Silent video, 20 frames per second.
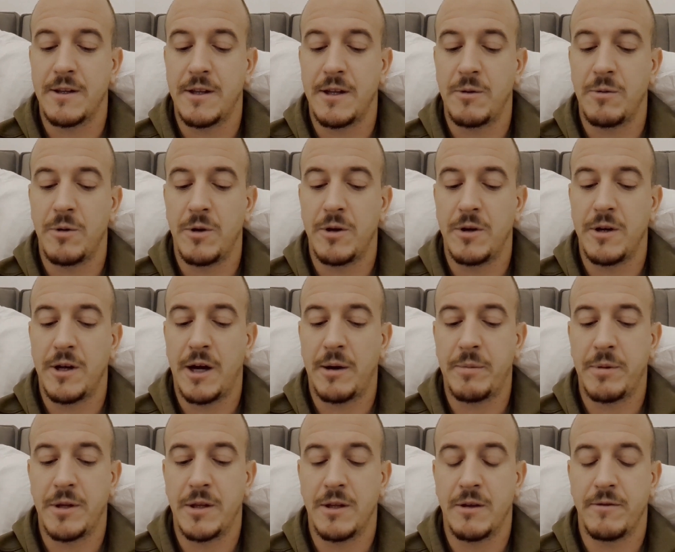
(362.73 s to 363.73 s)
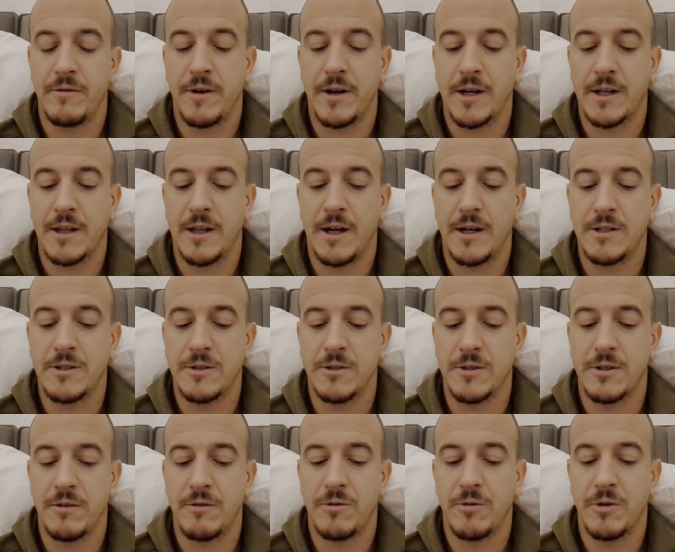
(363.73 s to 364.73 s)
they weren't happy the fact that I told
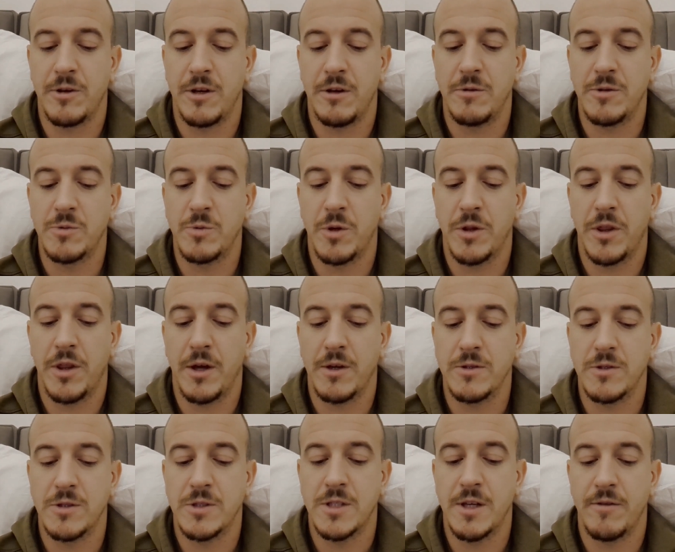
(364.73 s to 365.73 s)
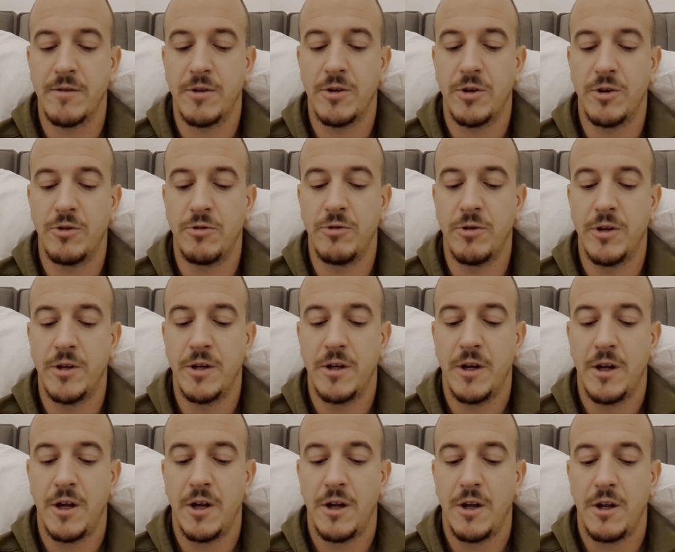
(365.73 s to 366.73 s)
everyone it was 1,700
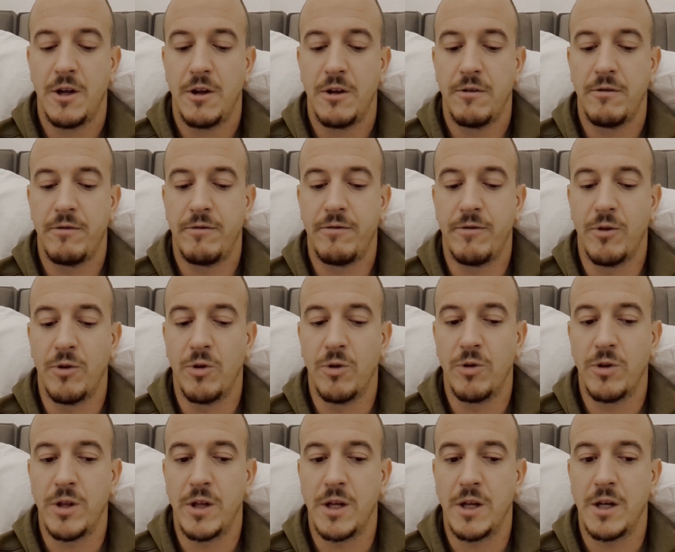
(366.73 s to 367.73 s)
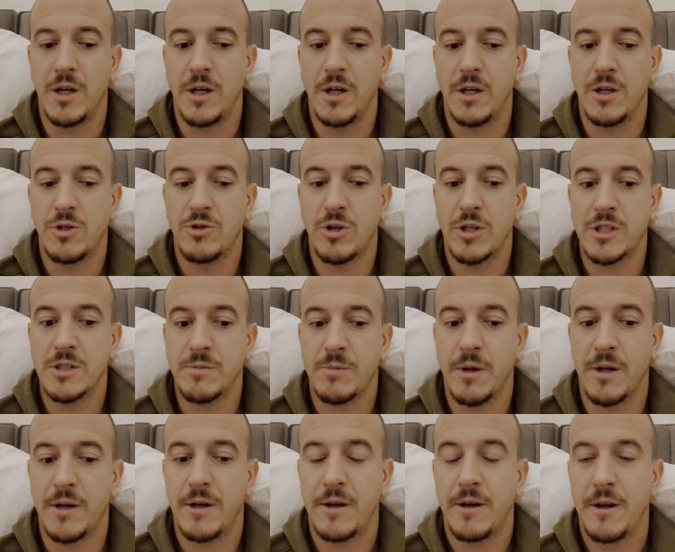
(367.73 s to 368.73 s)
for the
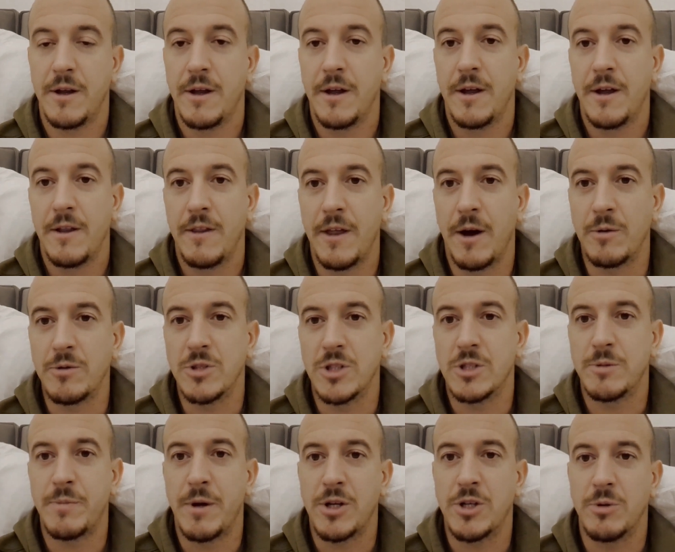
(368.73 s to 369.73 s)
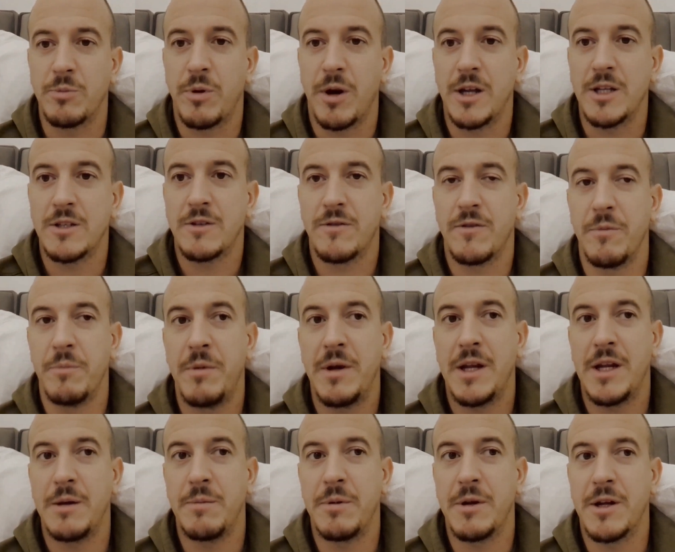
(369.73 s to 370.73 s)
transplant. That was a special price for
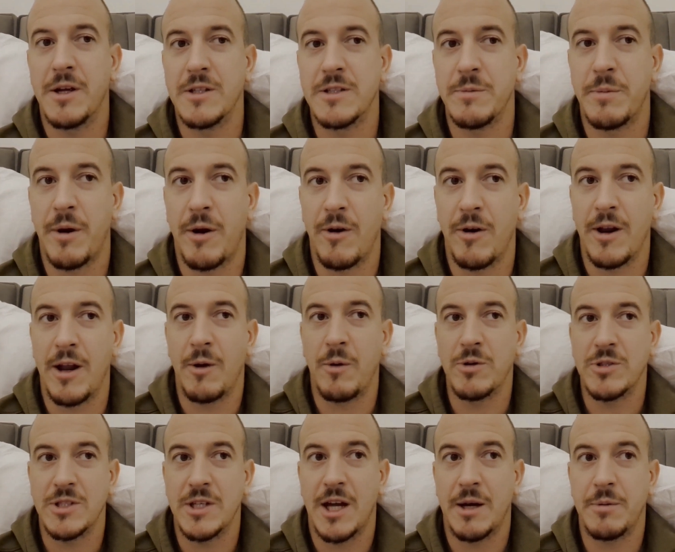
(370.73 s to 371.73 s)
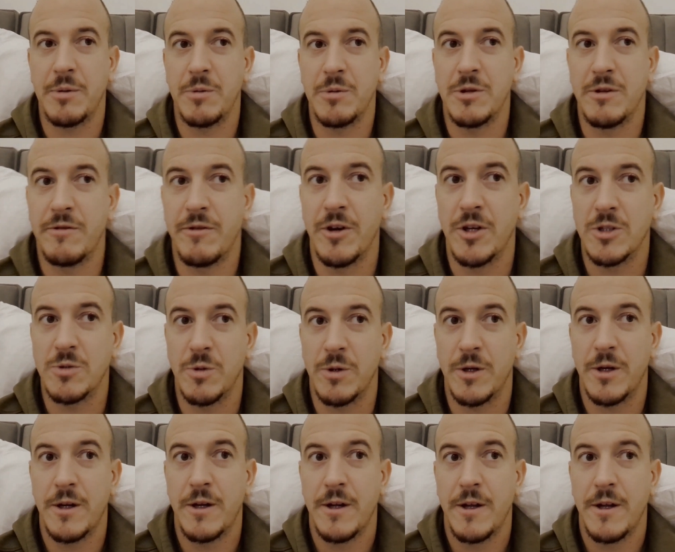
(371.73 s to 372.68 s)
me because apparently I wasn't happy with the first one.